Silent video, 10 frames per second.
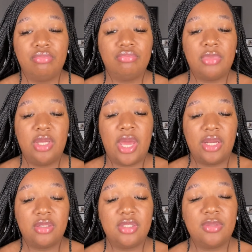It
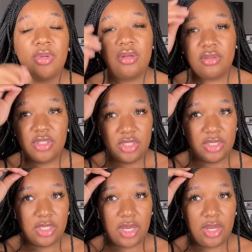actually smells just
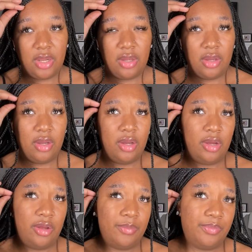like
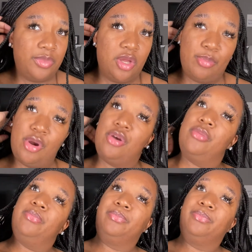a perm,